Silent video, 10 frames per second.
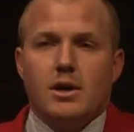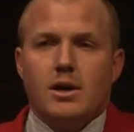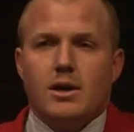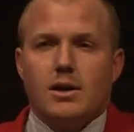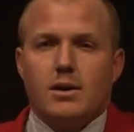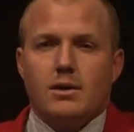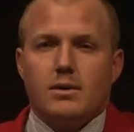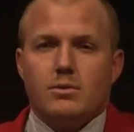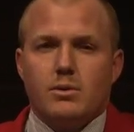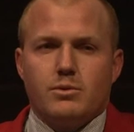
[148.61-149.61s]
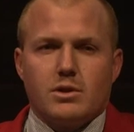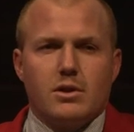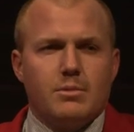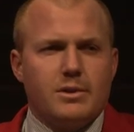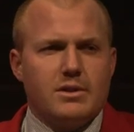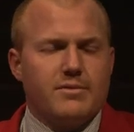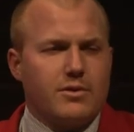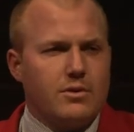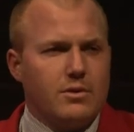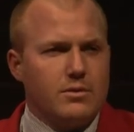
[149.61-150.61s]
it was a little bit
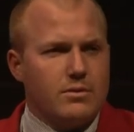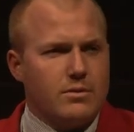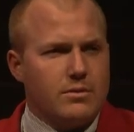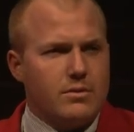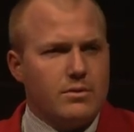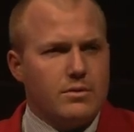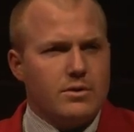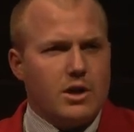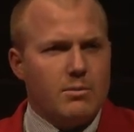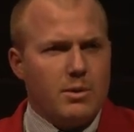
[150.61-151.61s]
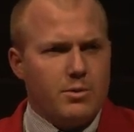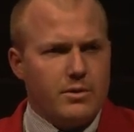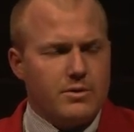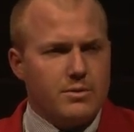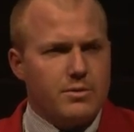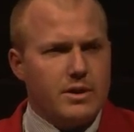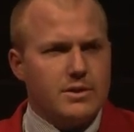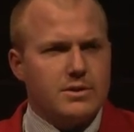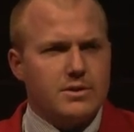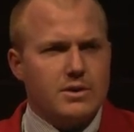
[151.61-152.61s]
difficult to come up with some
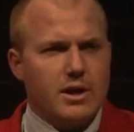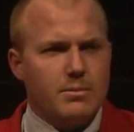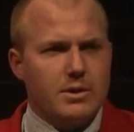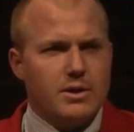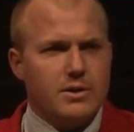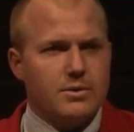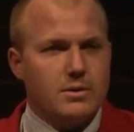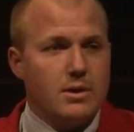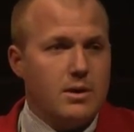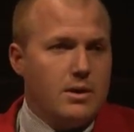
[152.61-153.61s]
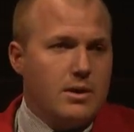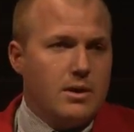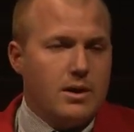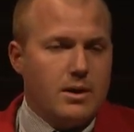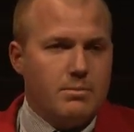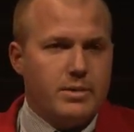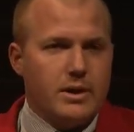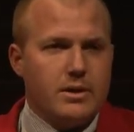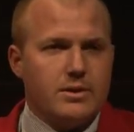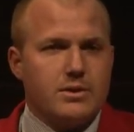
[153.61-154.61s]
things to say because
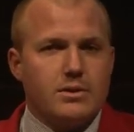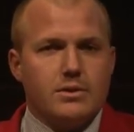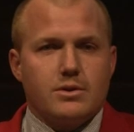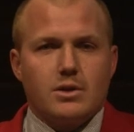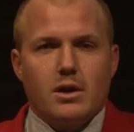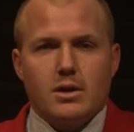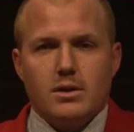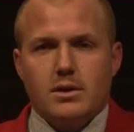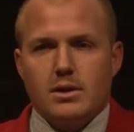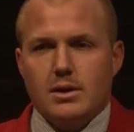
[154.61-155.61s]
being his son,